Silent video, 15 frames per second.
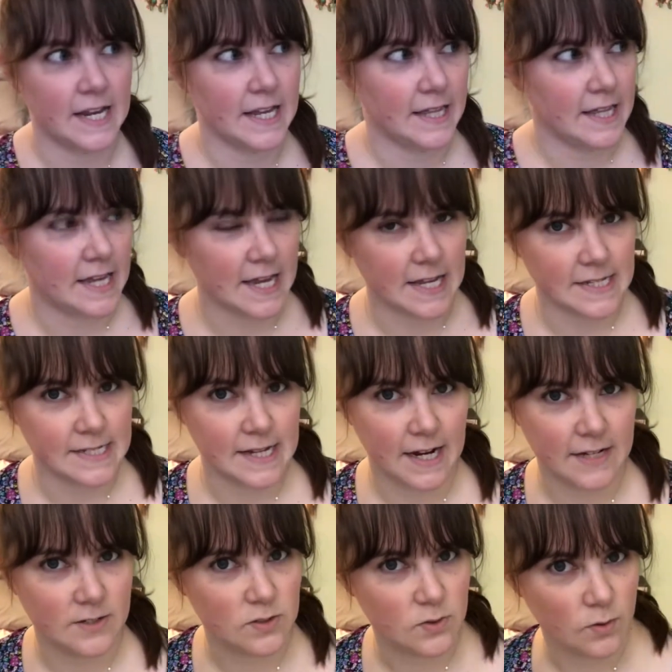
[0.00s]
the
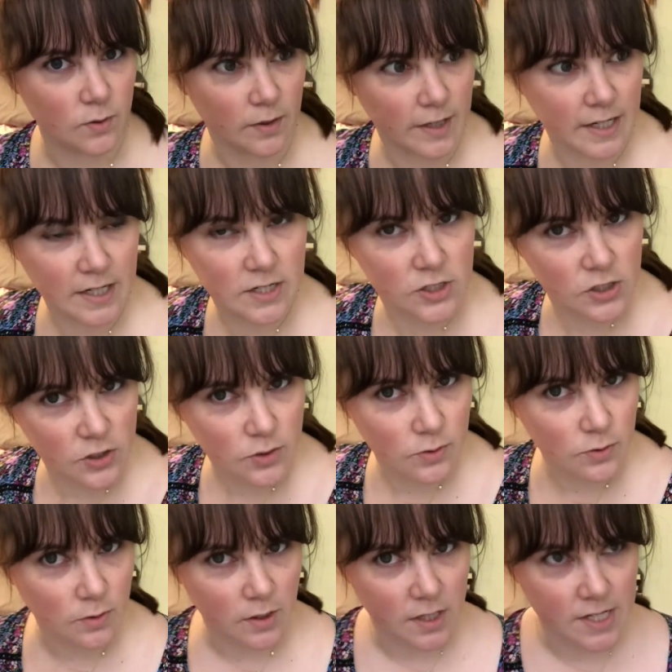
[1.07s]
inside story
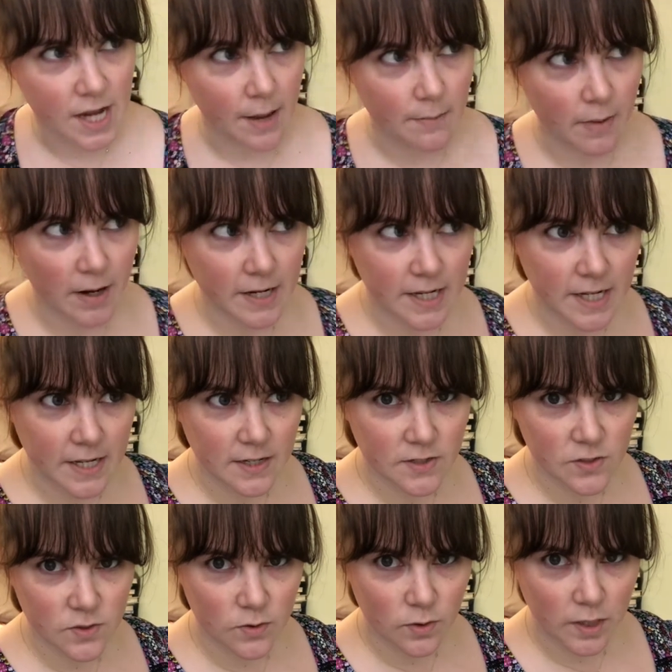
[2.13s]
to the Ted Bundy
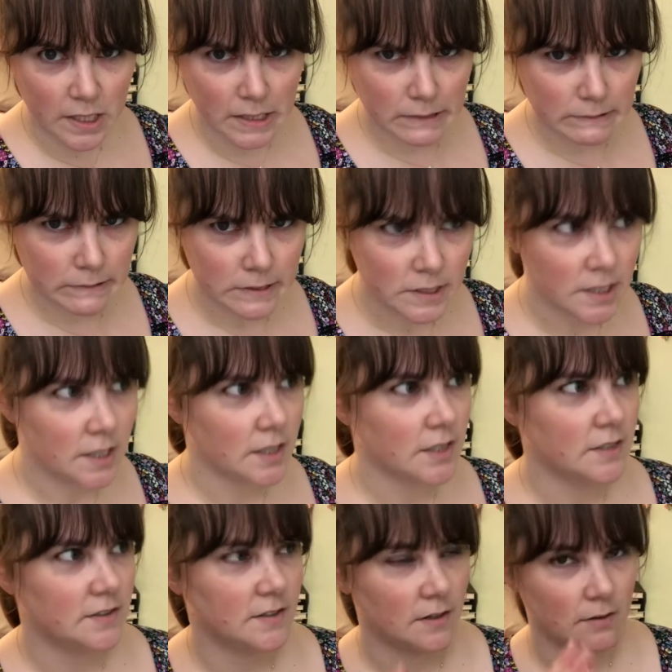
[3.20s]
story.
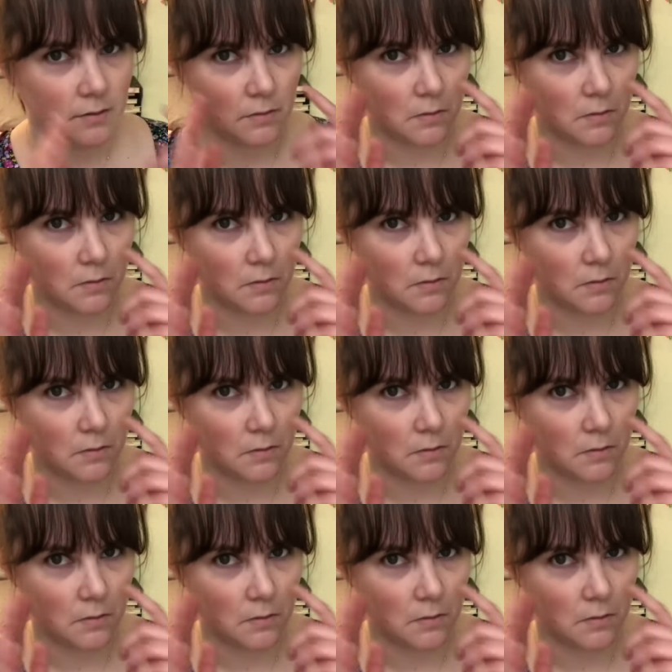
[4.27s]
So